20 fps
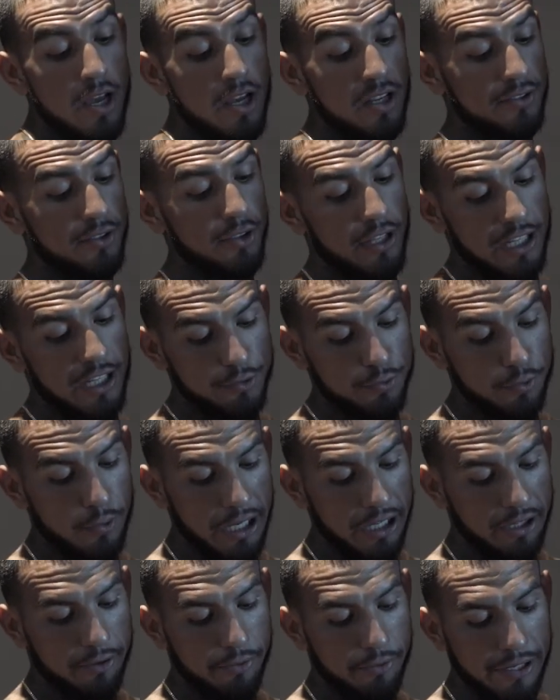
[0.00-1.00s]
So that's
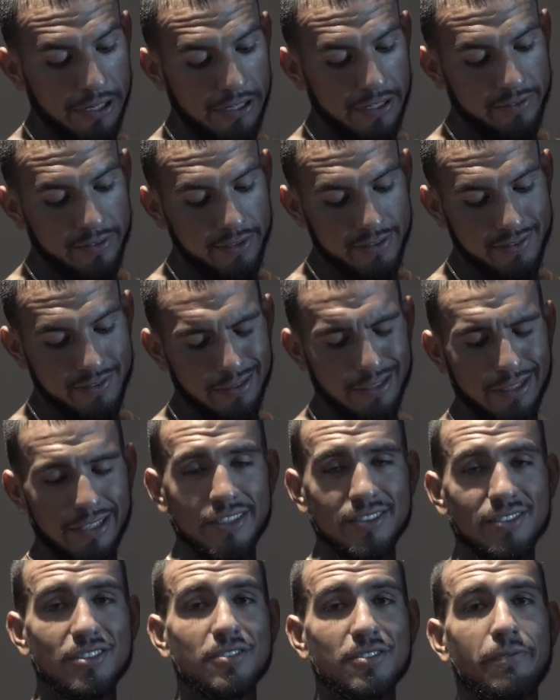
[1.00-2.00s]
why I created this
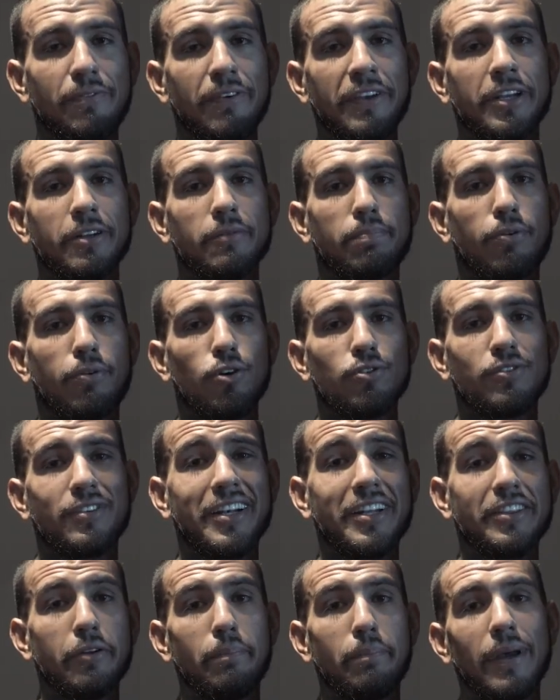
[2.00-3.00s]
delicious vegan protein.
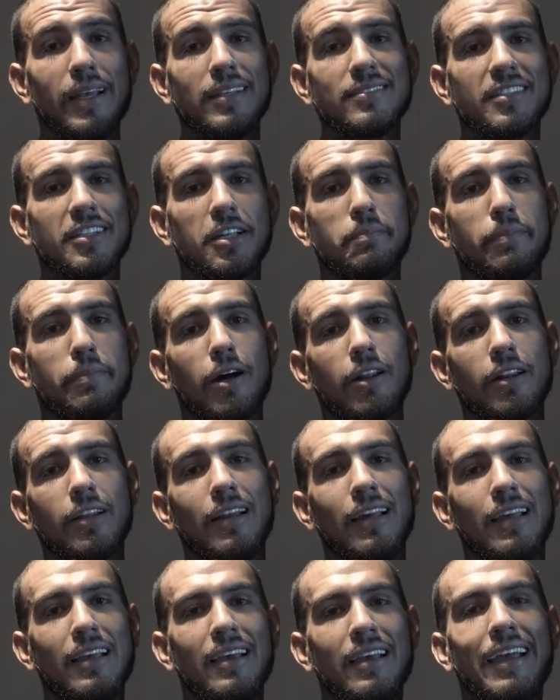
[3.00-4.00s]
And the best thing about
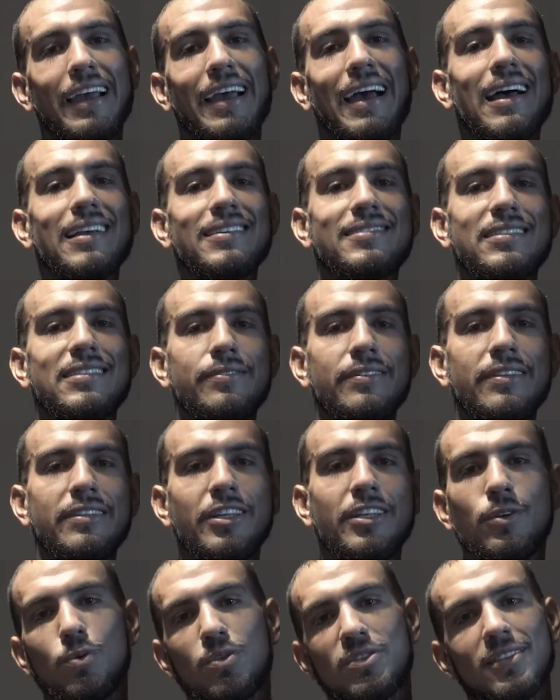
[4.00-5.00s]
it, it has
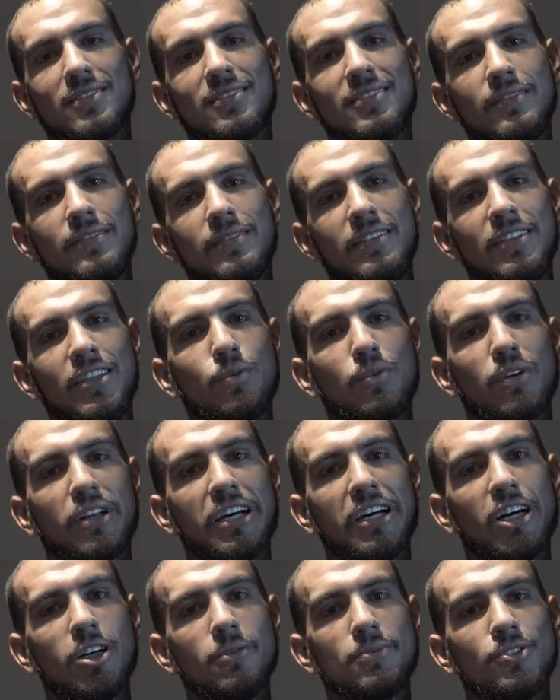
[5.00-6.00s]
CBD. With the CBD, what
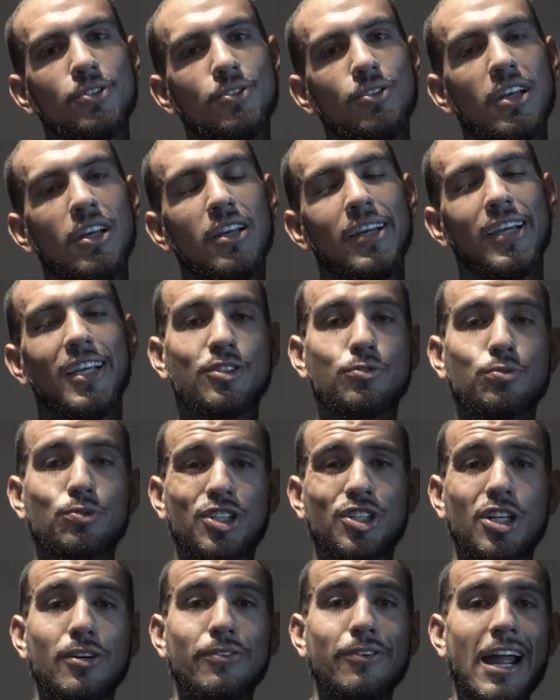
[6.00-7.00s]
it helps you is
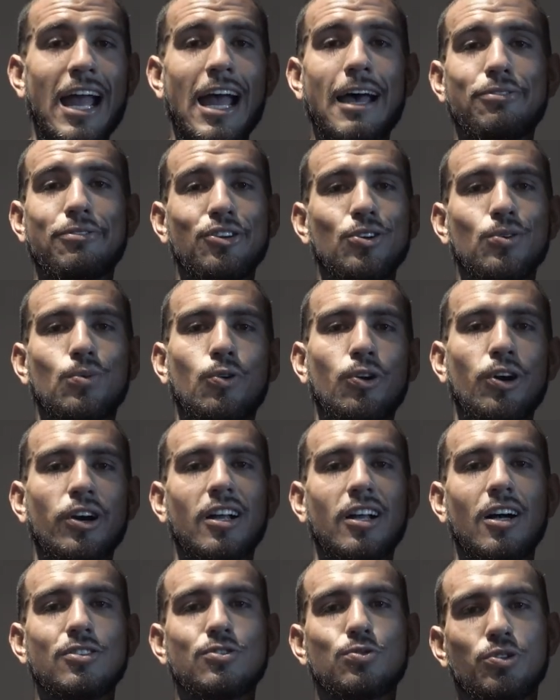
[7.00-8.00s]
recover after your
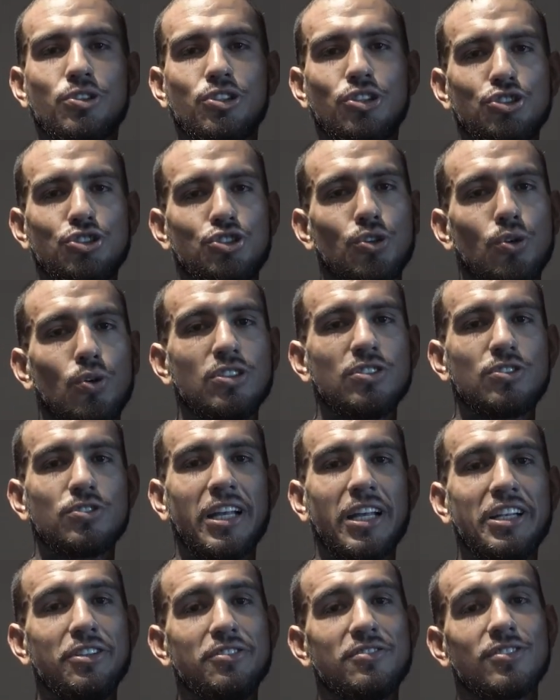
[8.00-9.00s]
workouts or your joints,
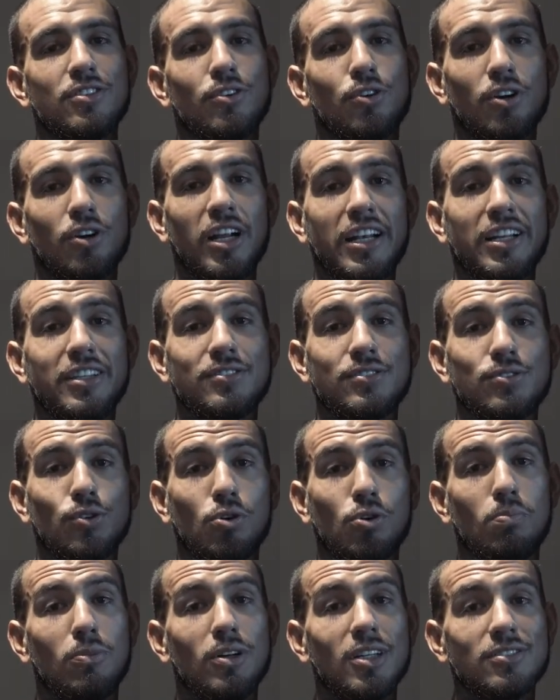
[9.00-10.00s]
any
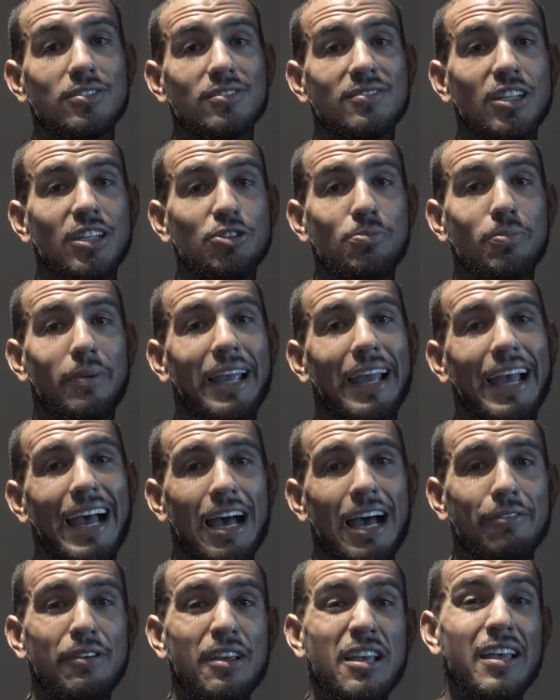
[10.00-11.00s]
sore muscles that you might
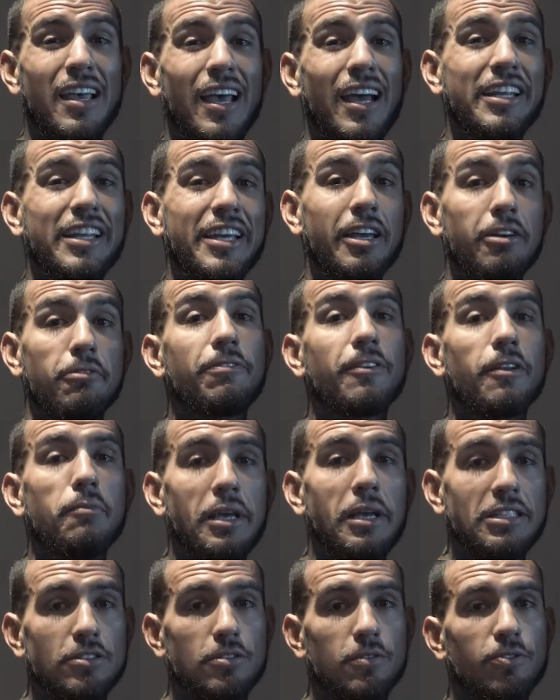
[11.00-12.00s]
have, any
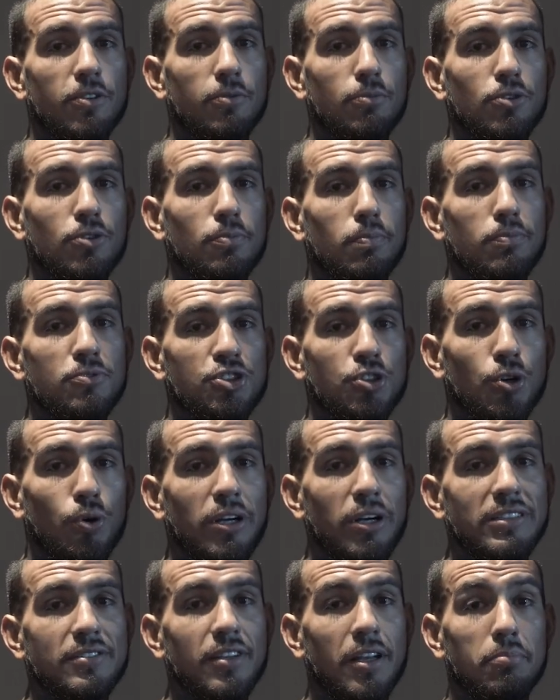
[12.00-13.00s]
inflammation from your
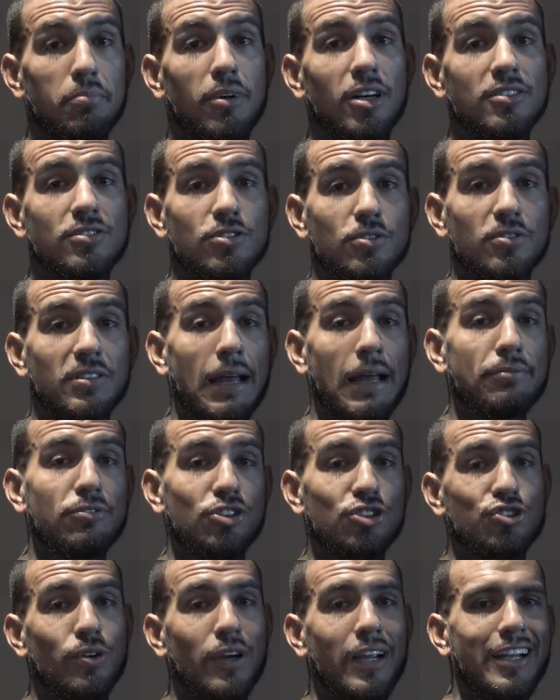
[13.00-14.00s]
joints and muscles
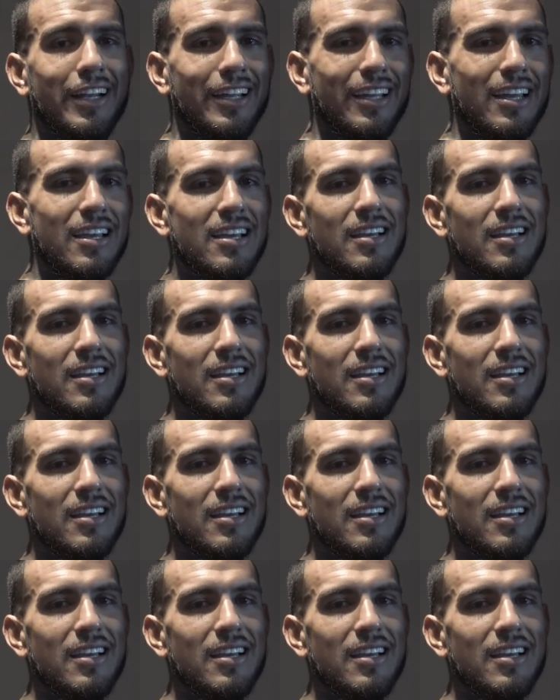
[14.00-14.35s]
after training.